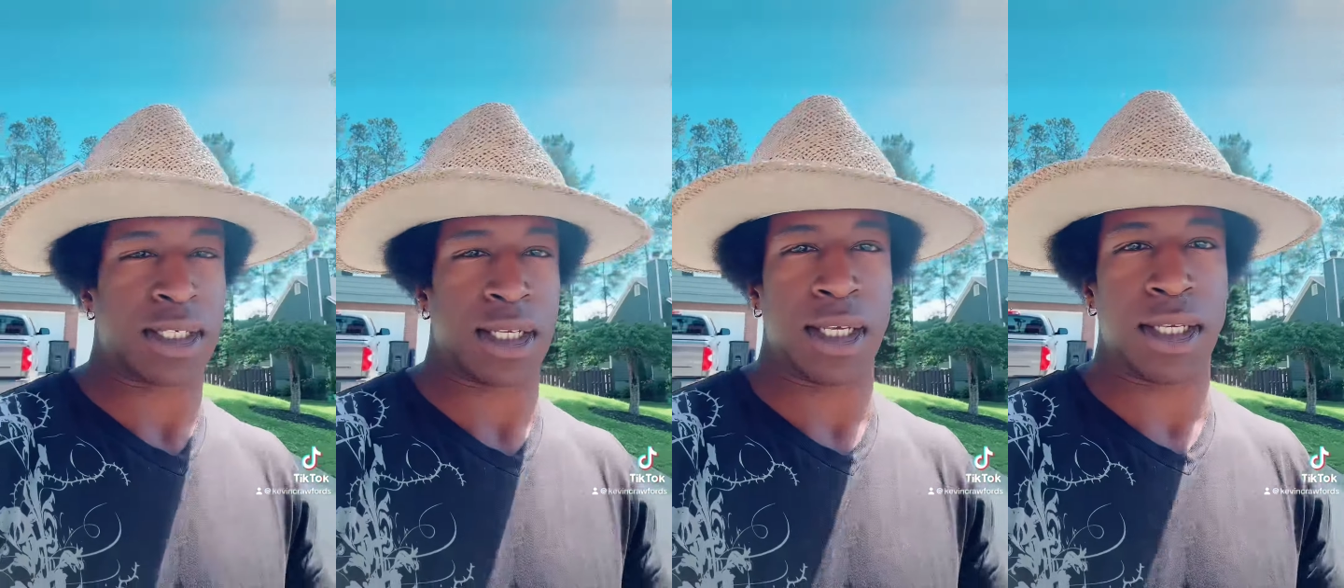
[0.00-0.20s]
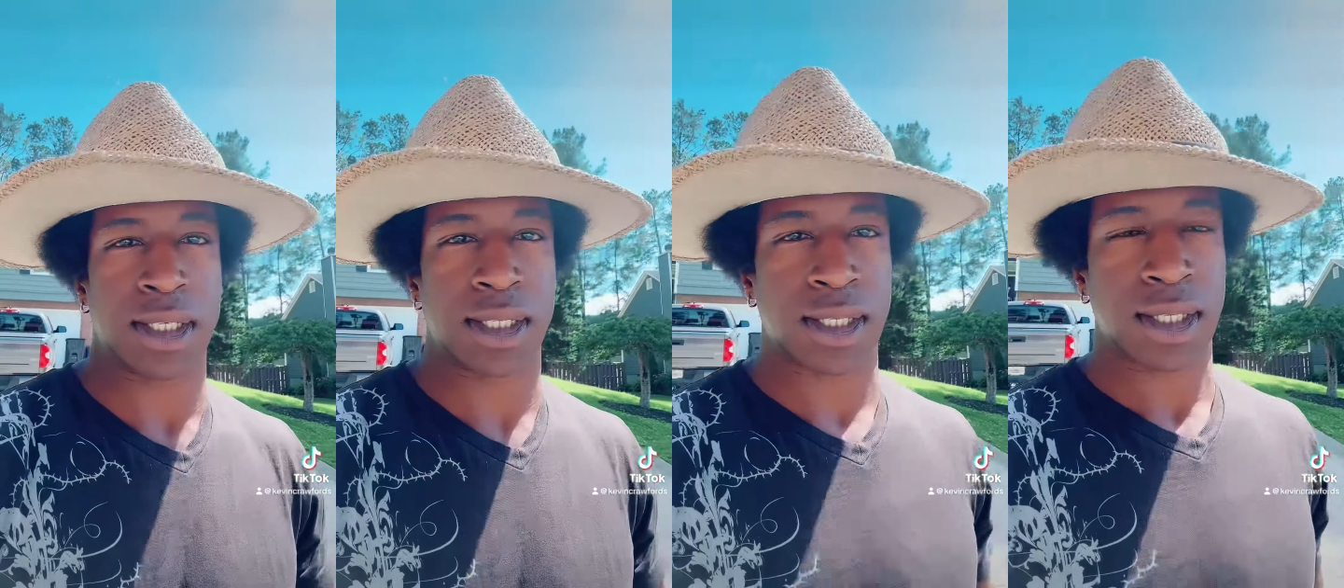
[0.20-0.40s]

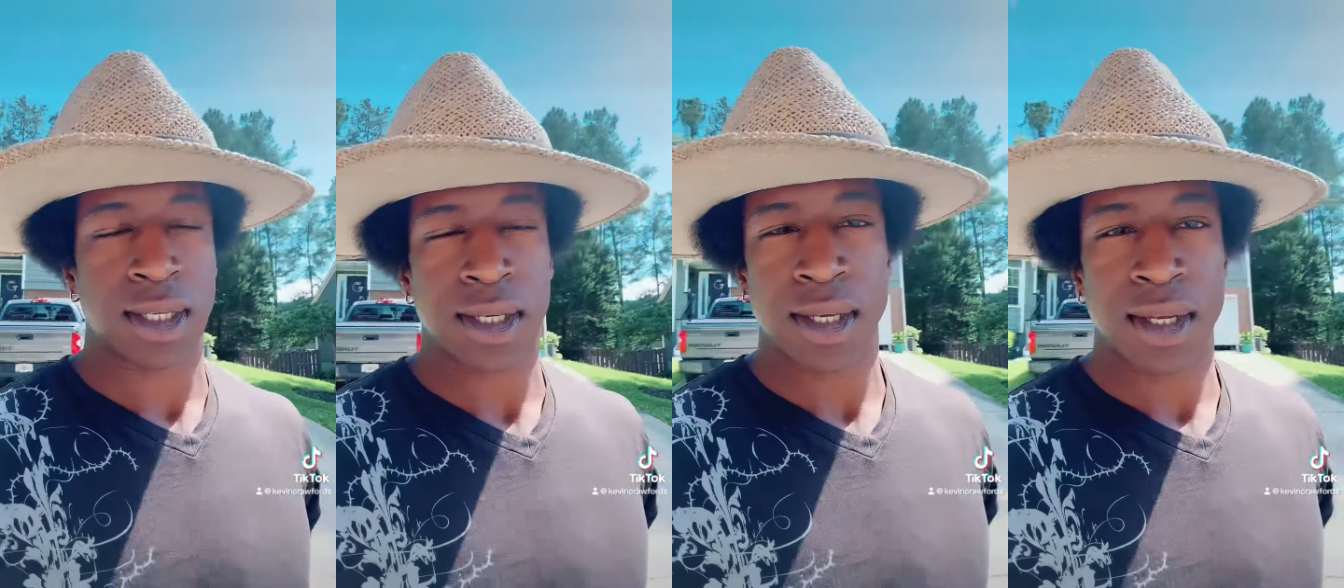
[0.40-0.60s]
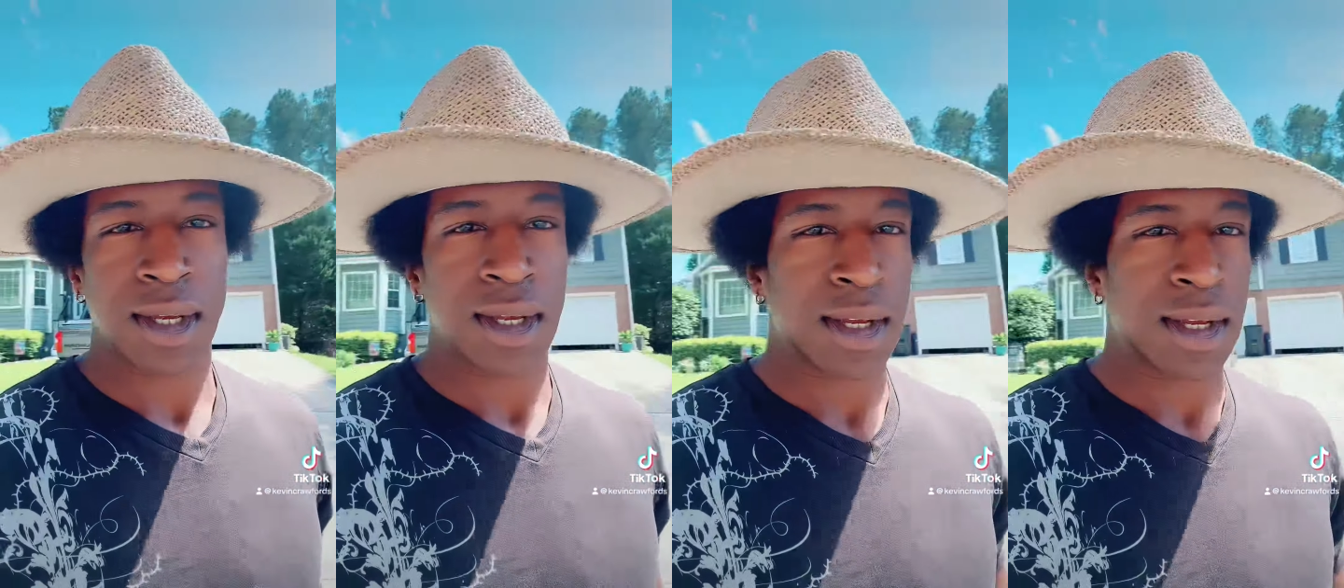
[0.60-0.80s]
is,
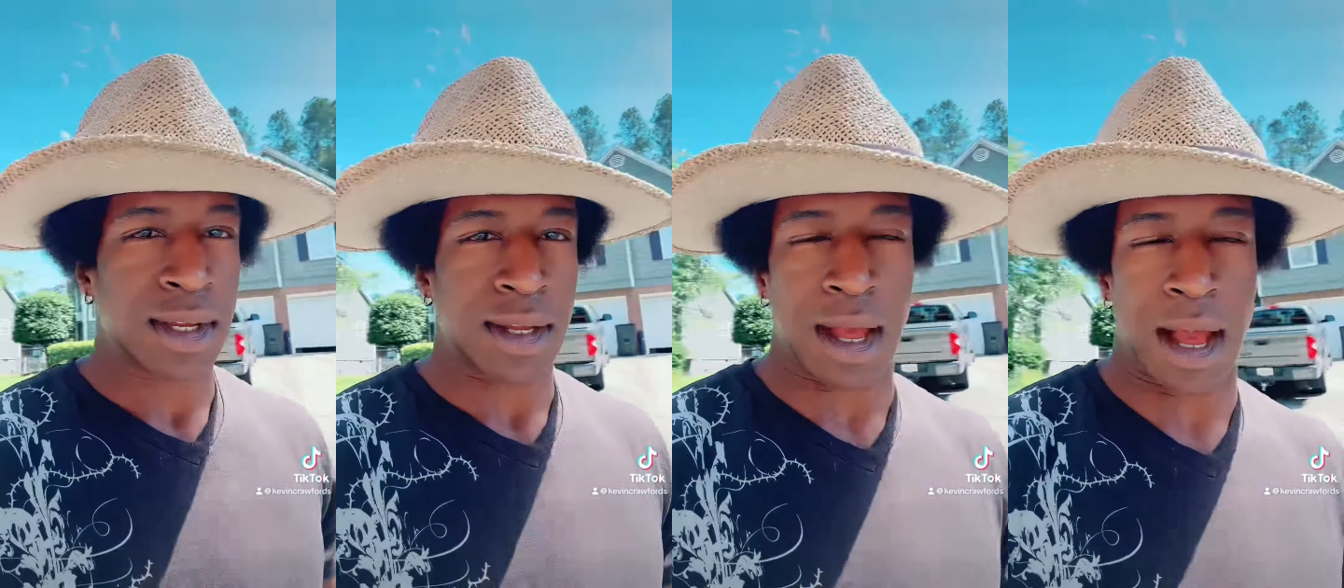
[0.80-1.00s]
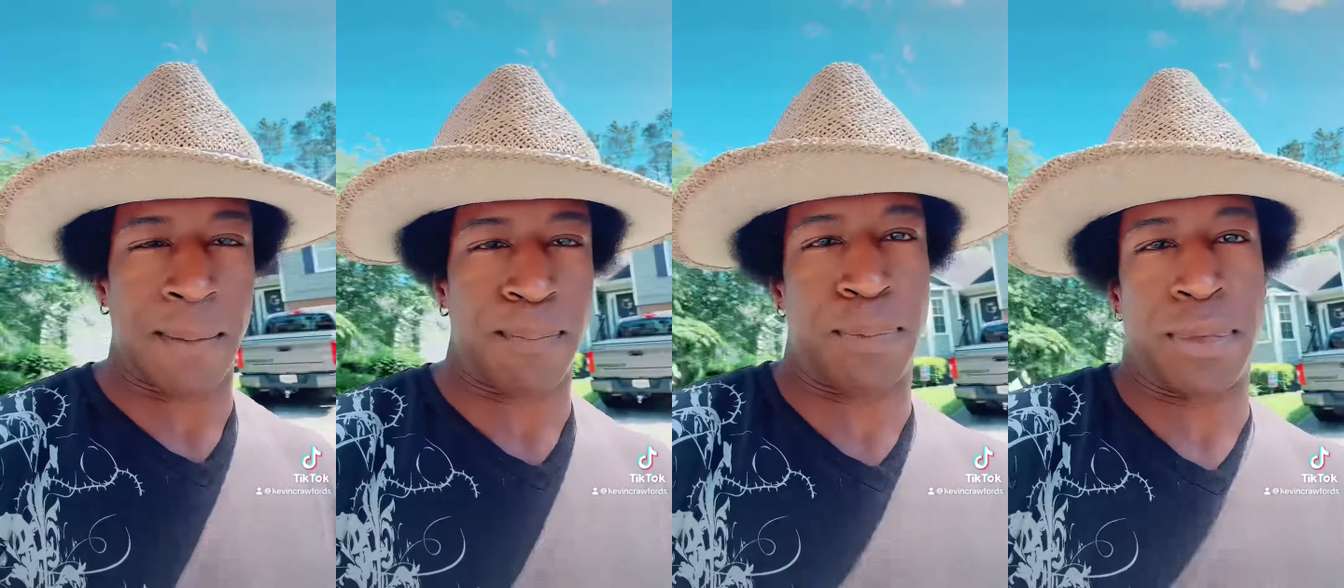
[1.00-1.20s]

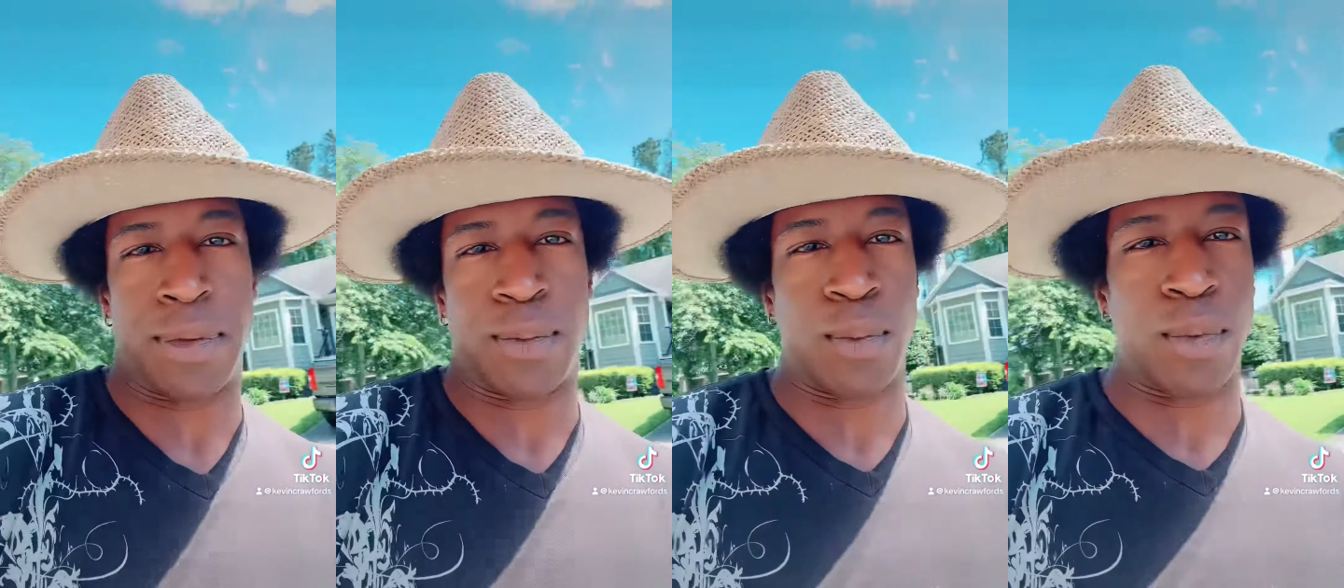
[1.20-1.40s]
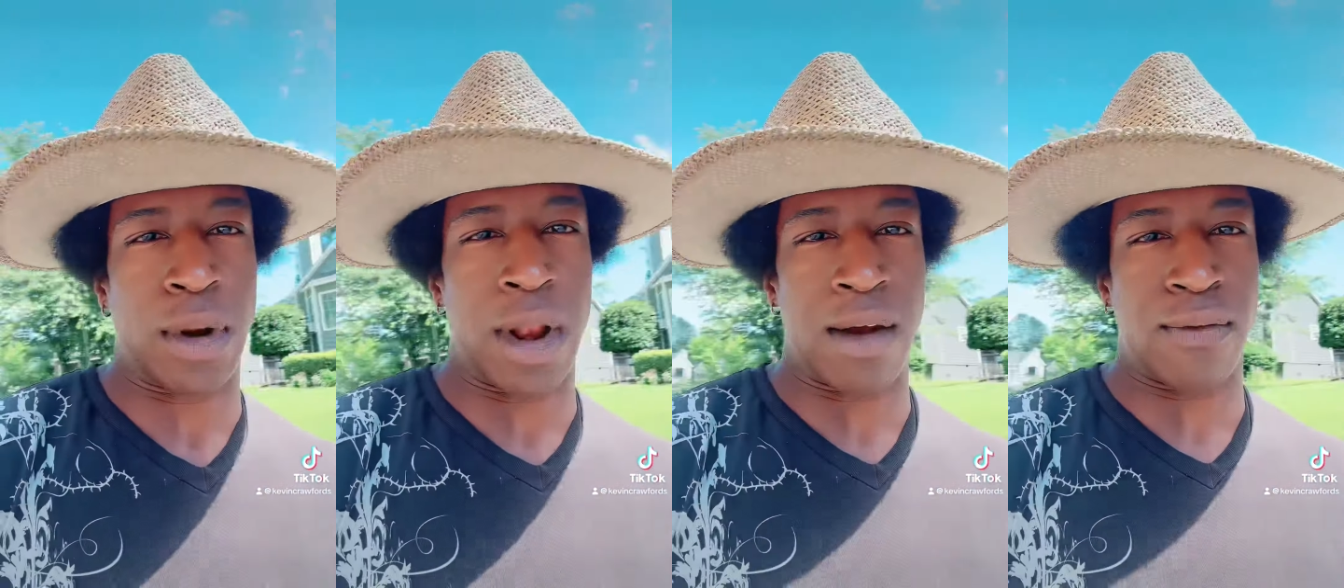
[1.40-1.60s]
uh,
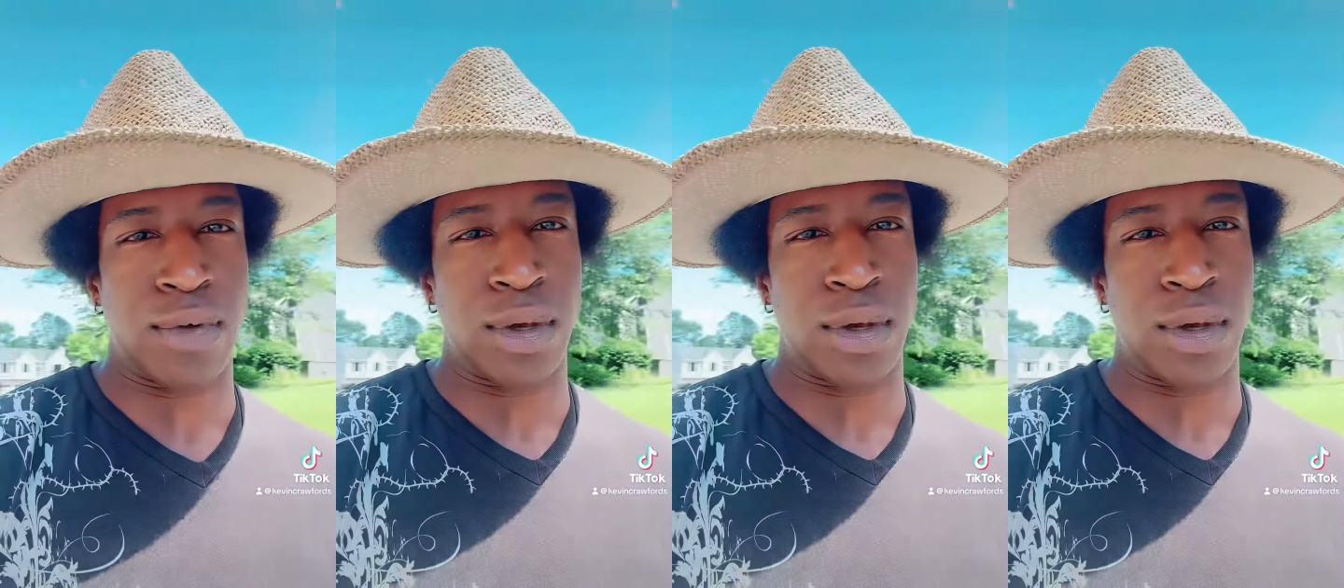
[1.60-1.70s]
whatever